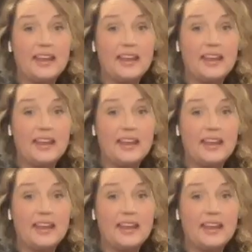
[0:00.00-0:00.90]
bacon to
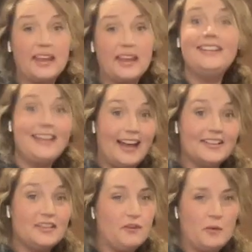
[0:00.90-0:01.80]
it, yes.
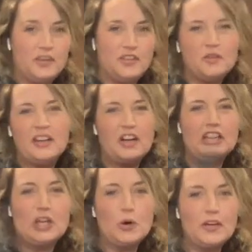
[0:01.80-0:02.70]
If you want to do like a
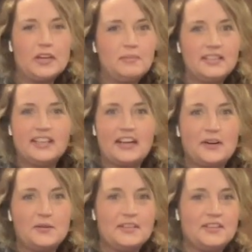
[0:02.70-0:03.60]
loaded
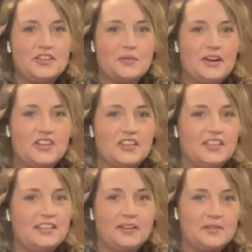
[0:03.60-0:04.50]
potato
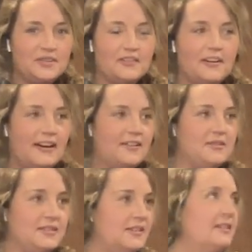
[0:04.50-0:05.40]
situation, tacos
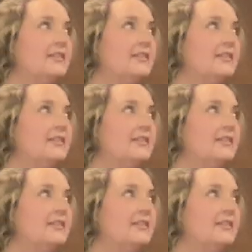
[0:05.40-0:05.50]
Dorados,